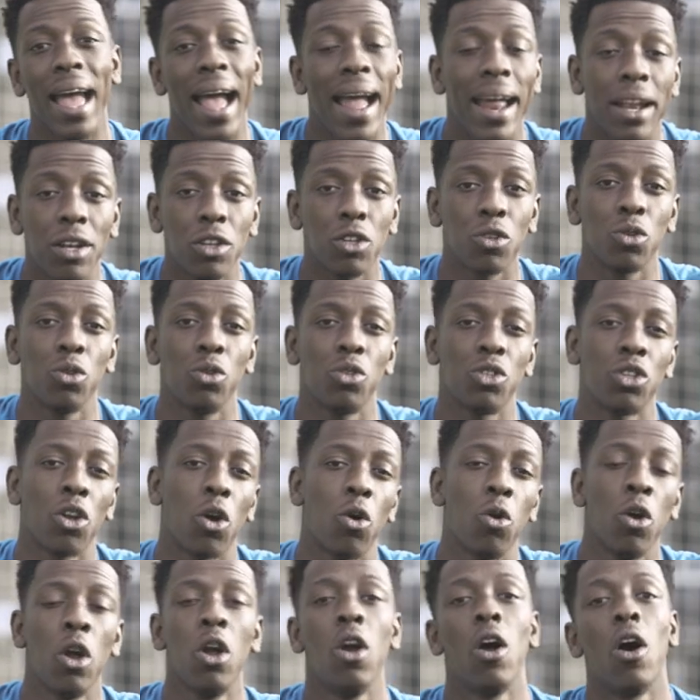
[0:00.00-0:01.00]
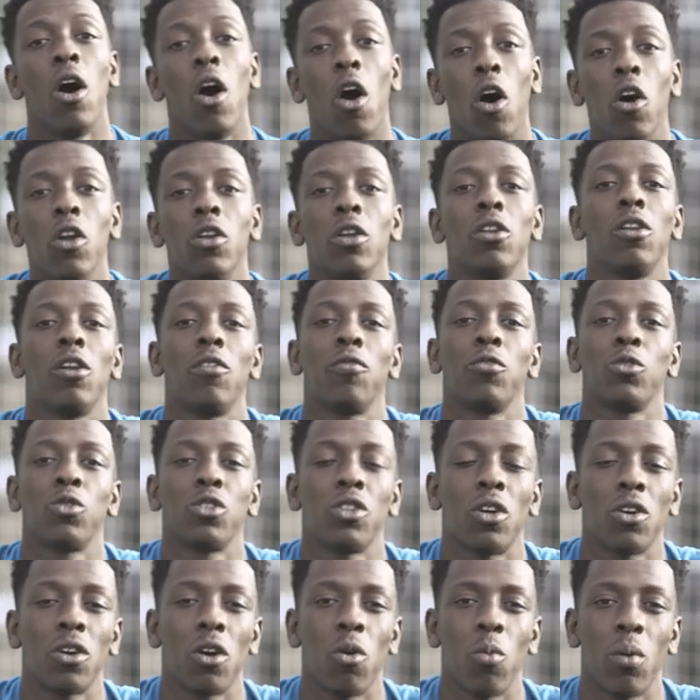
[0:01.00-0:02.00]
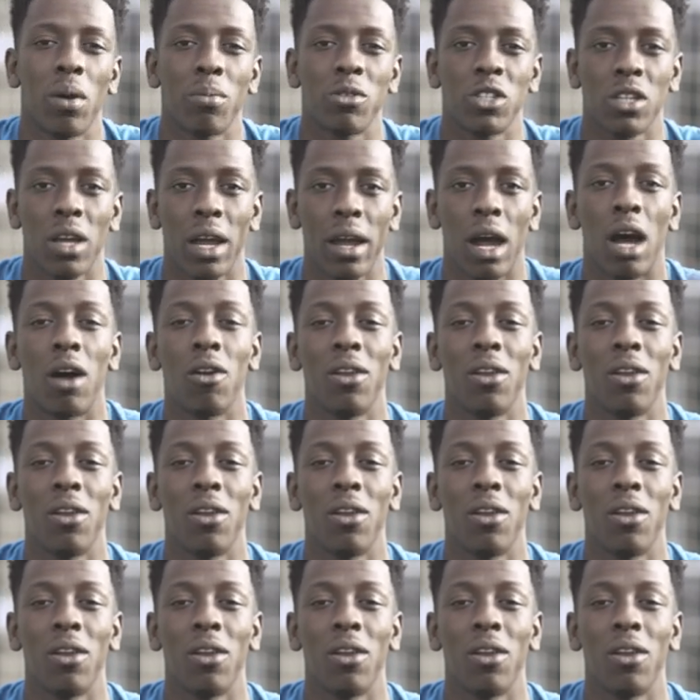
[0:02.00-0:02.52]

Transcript: can do so on the Lovell Soccer website.